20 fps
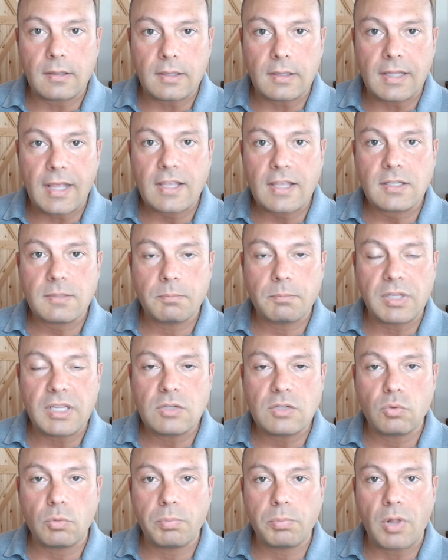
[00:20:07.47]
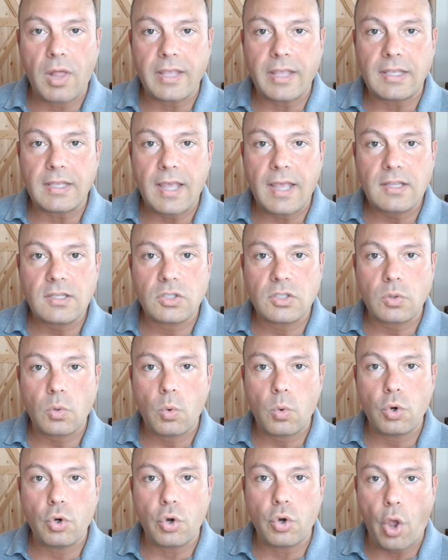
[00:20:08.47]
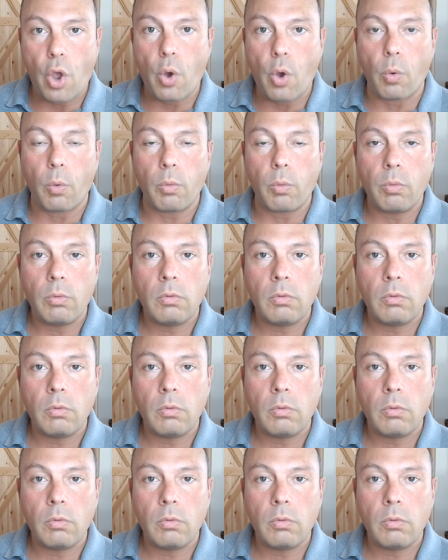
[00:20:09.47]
Yes, please reply yes or no.